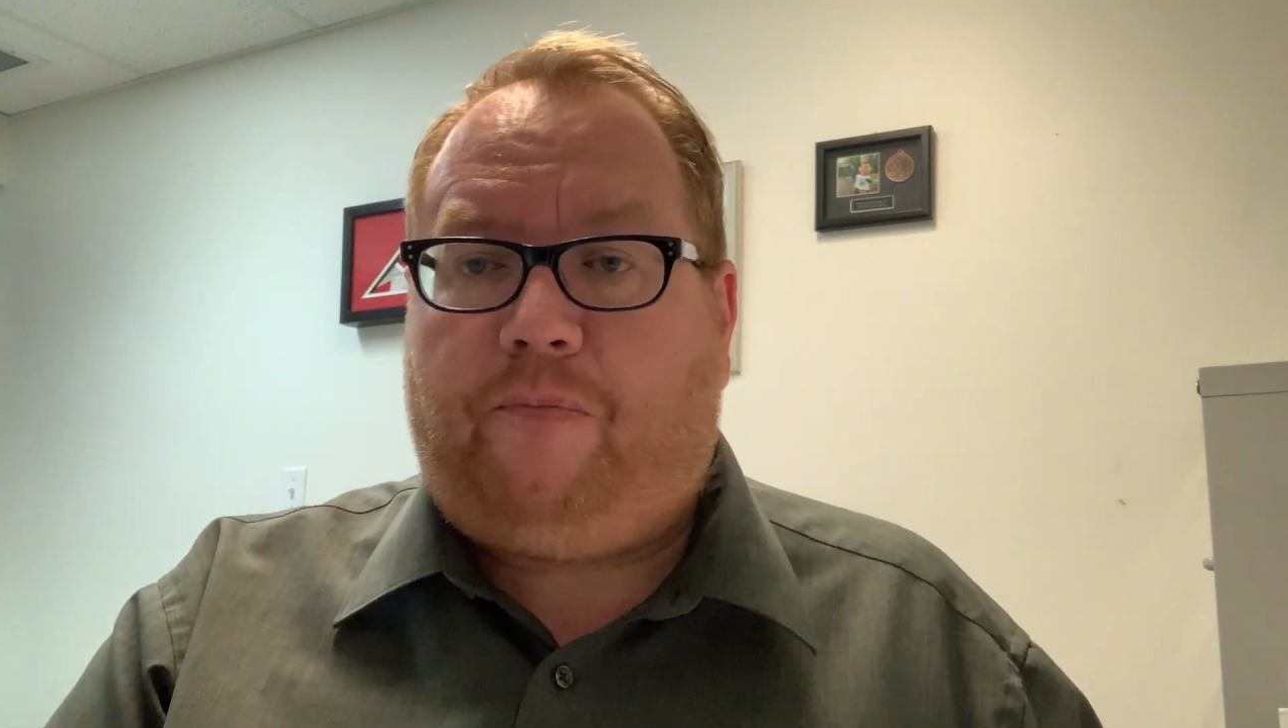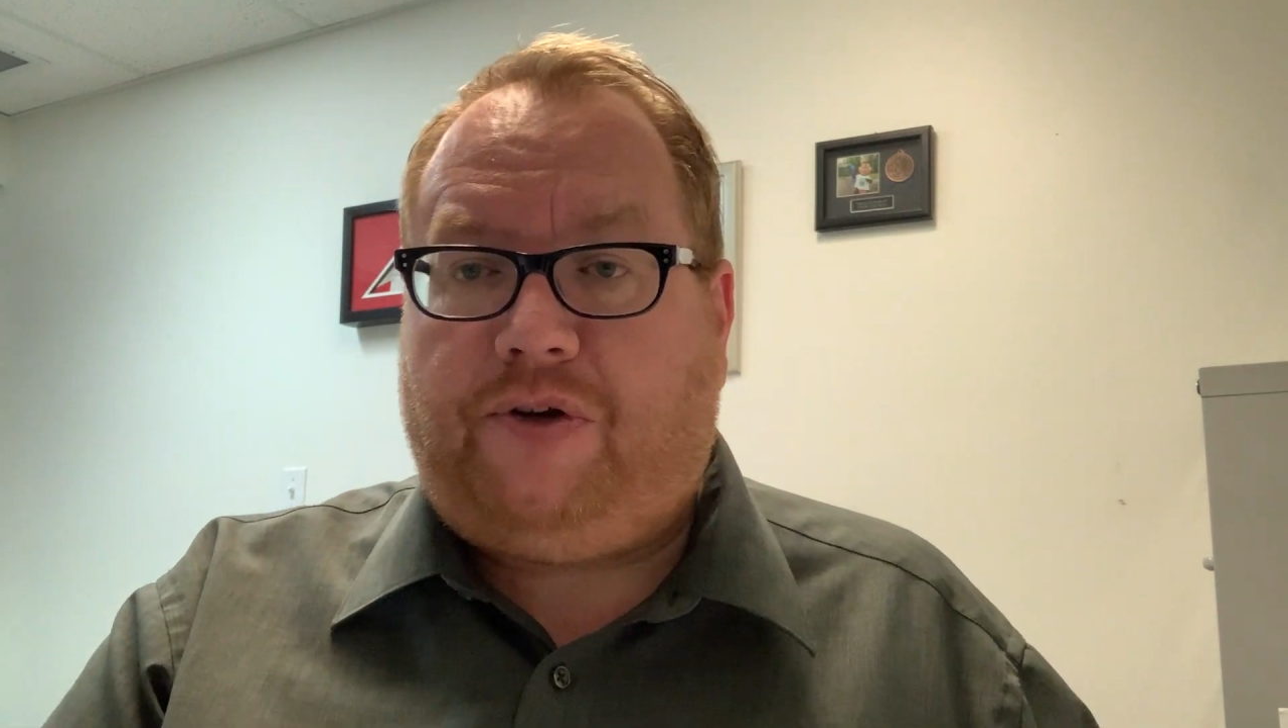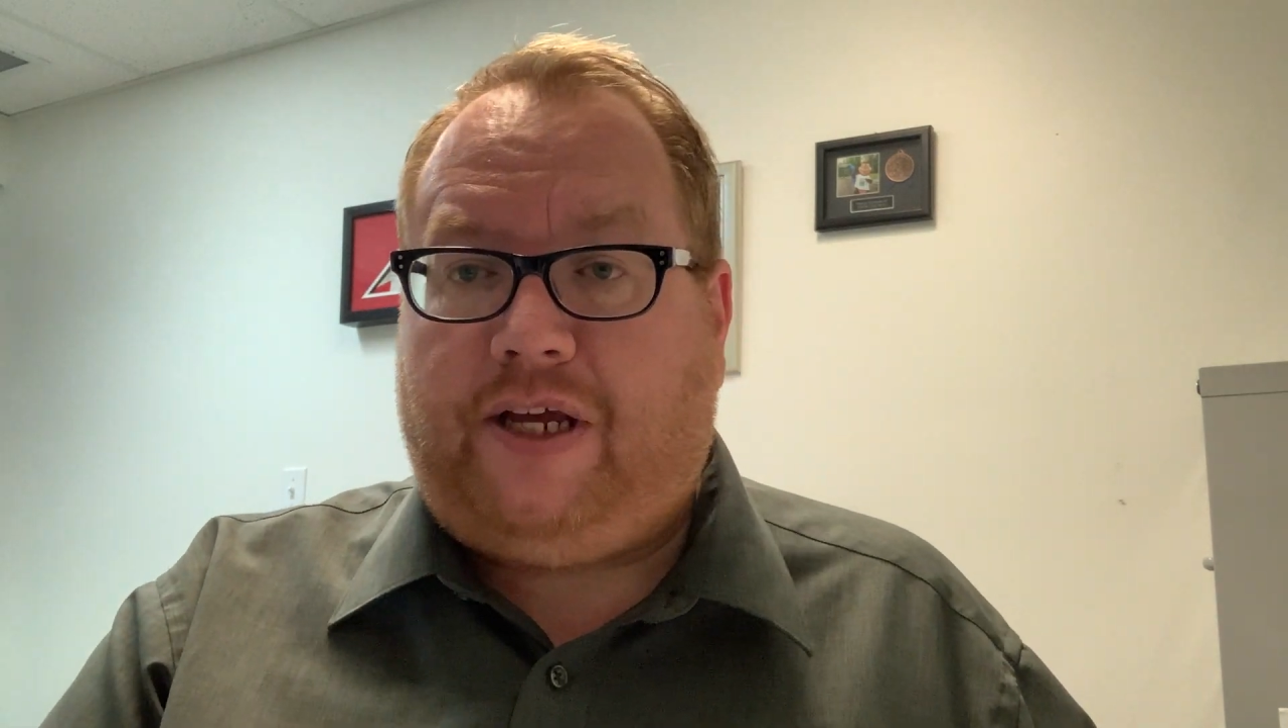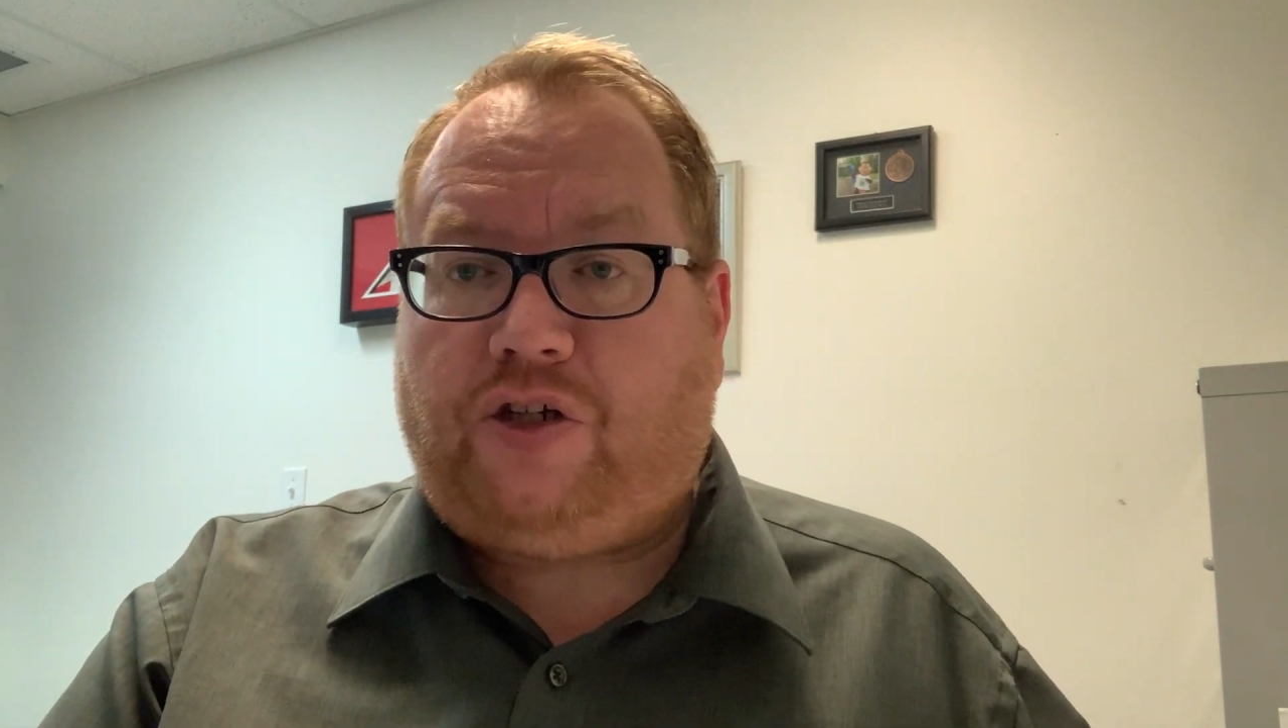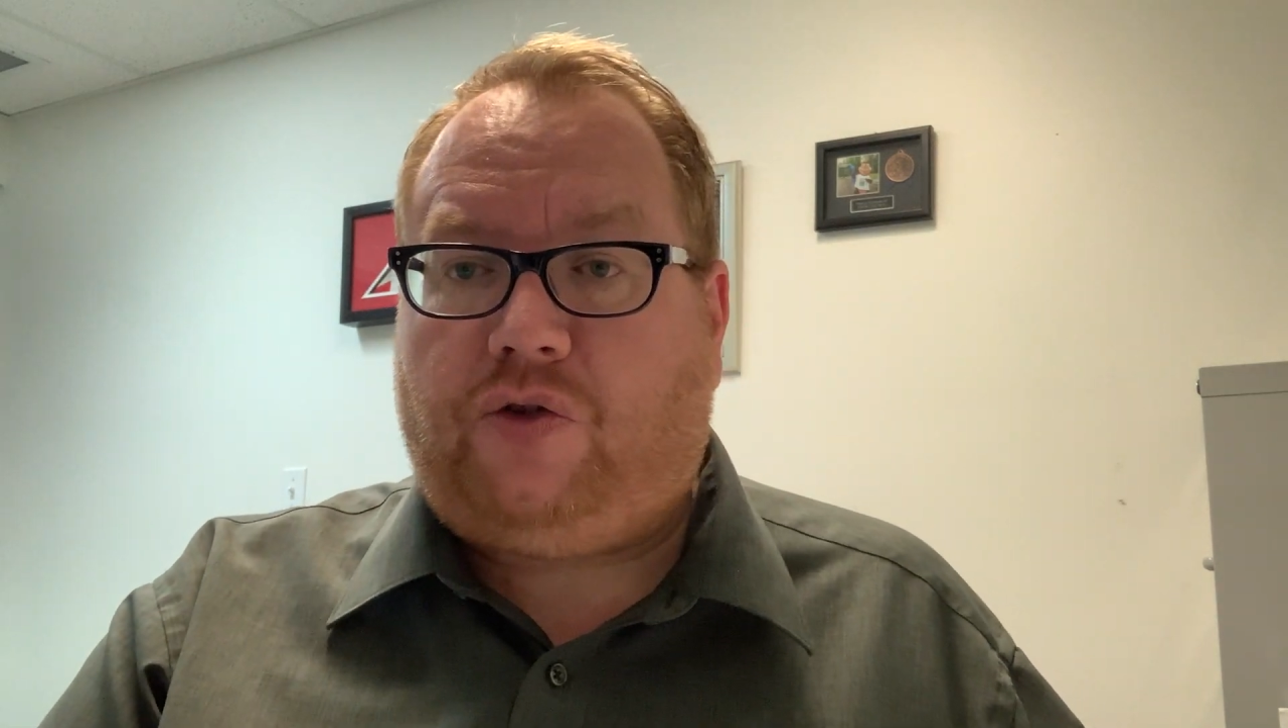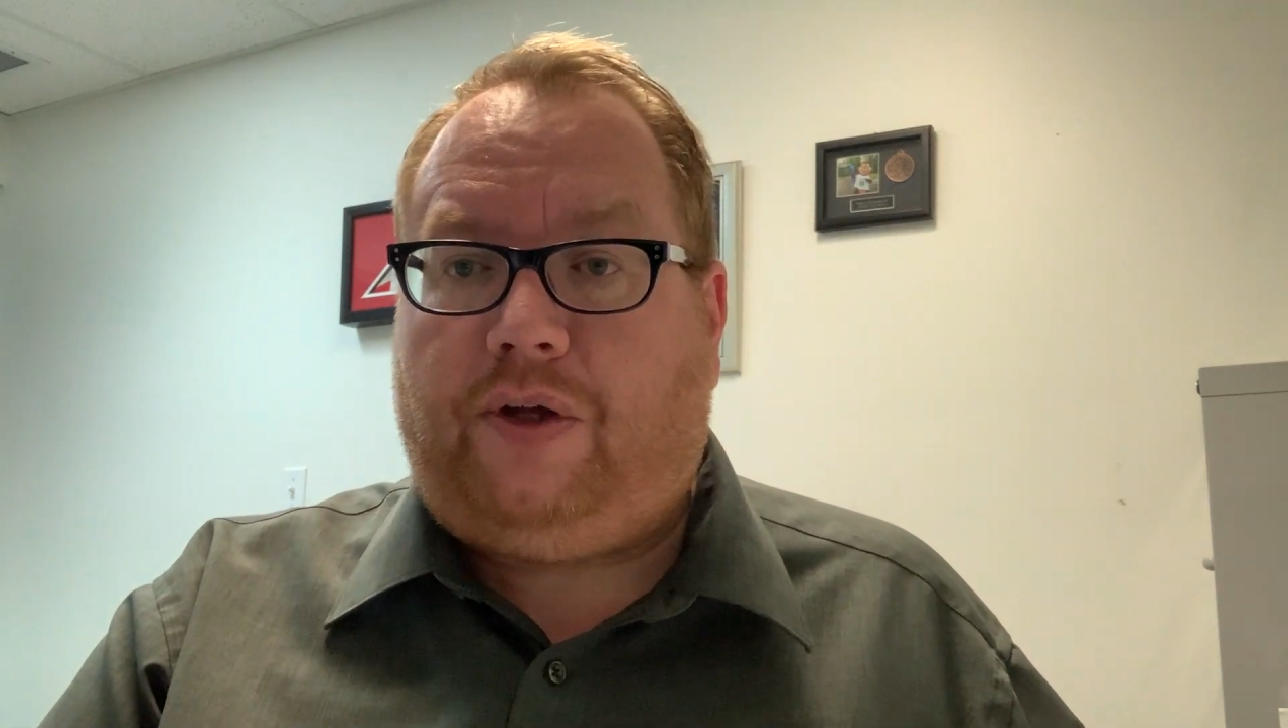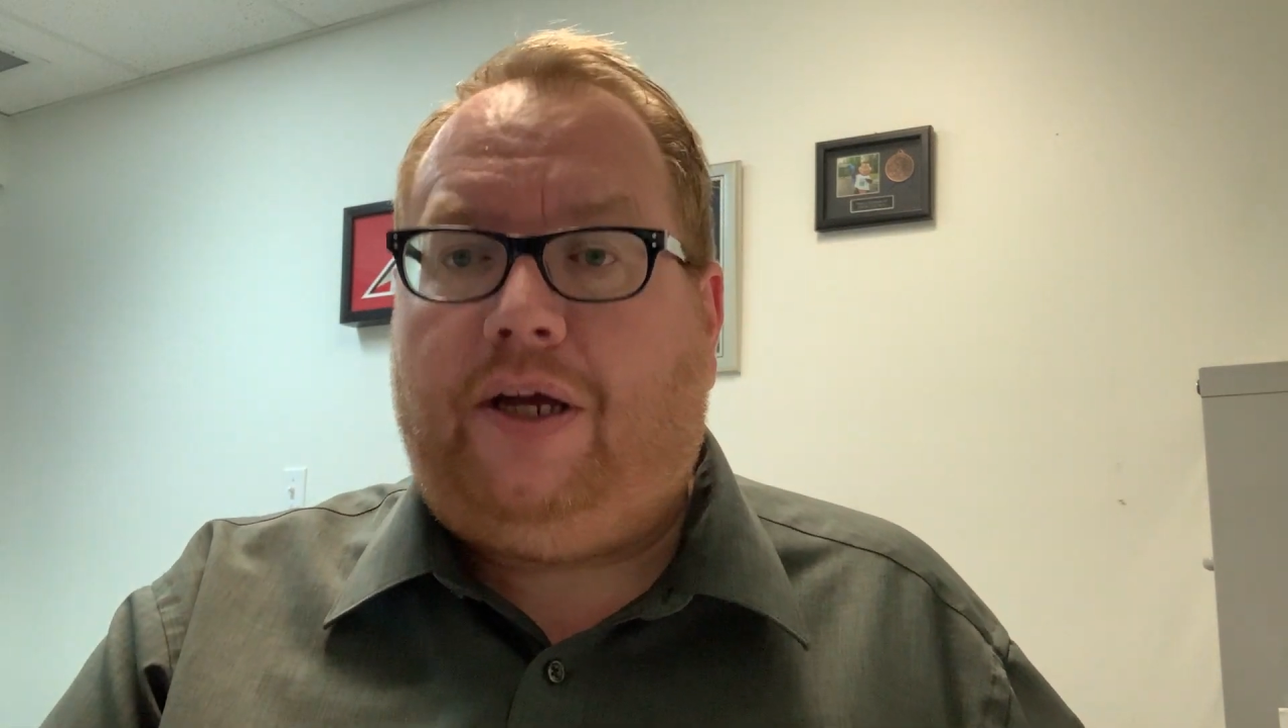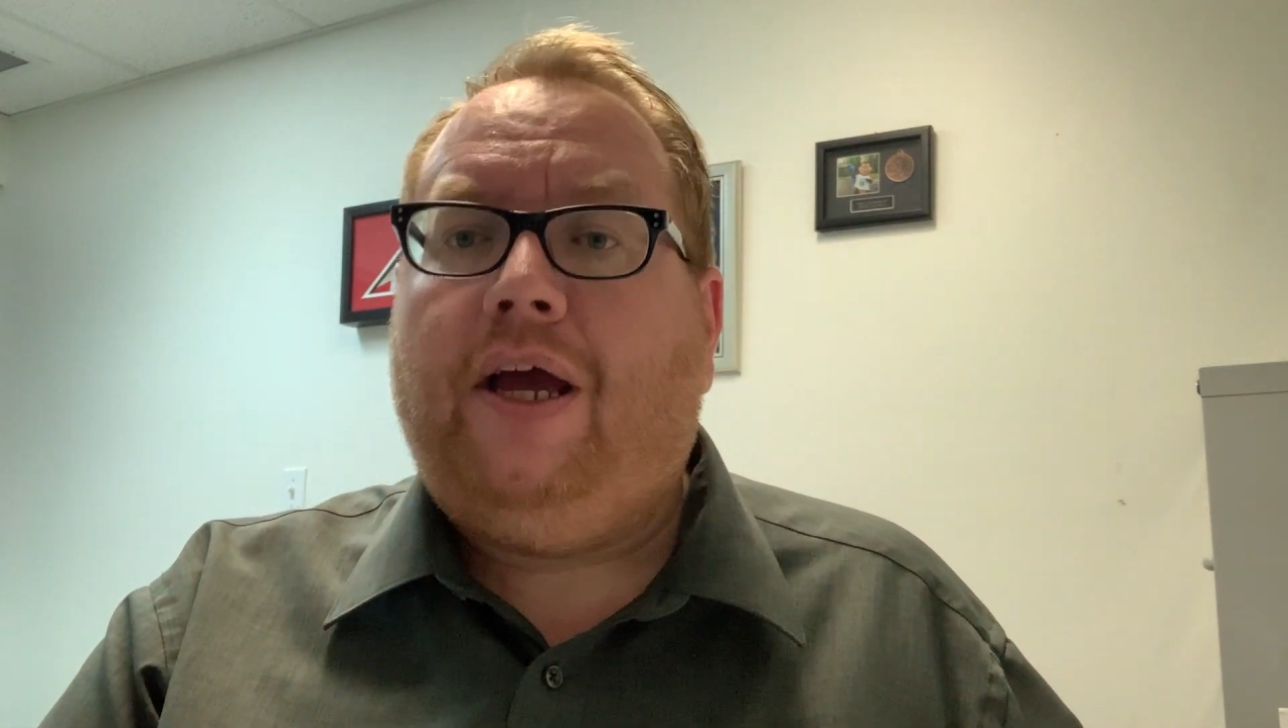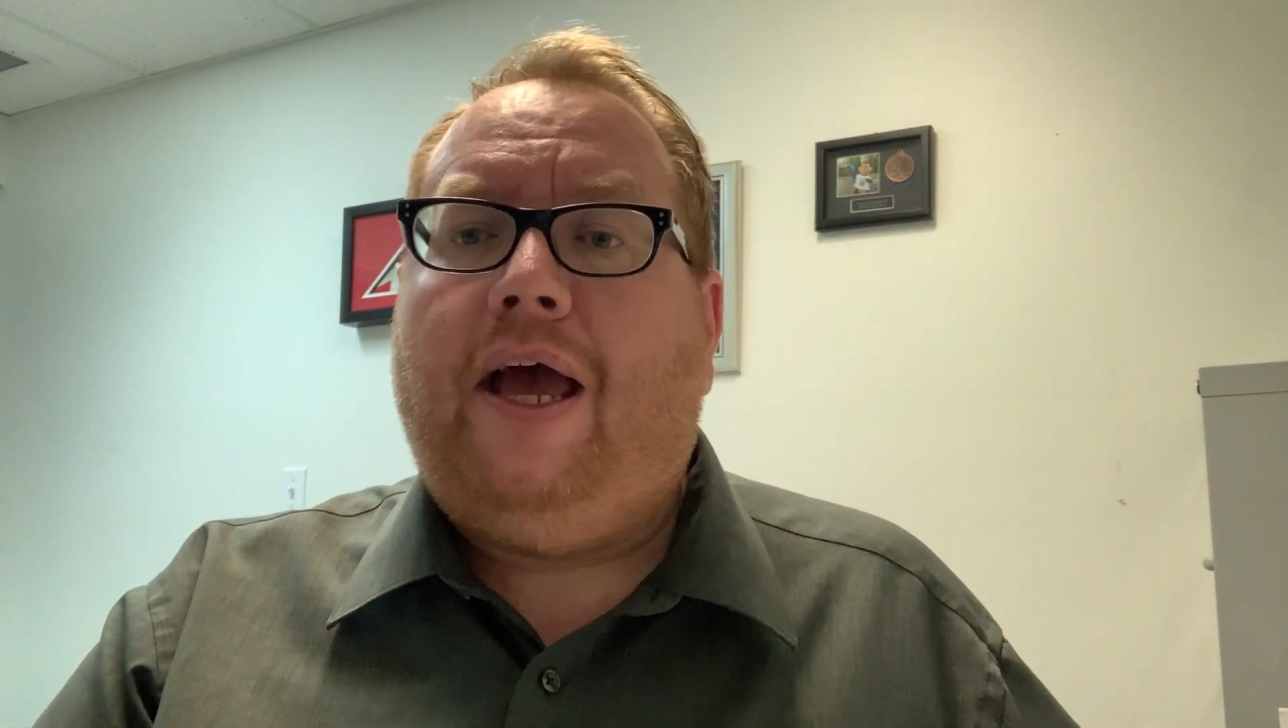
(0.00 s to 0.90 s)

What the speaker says: potentially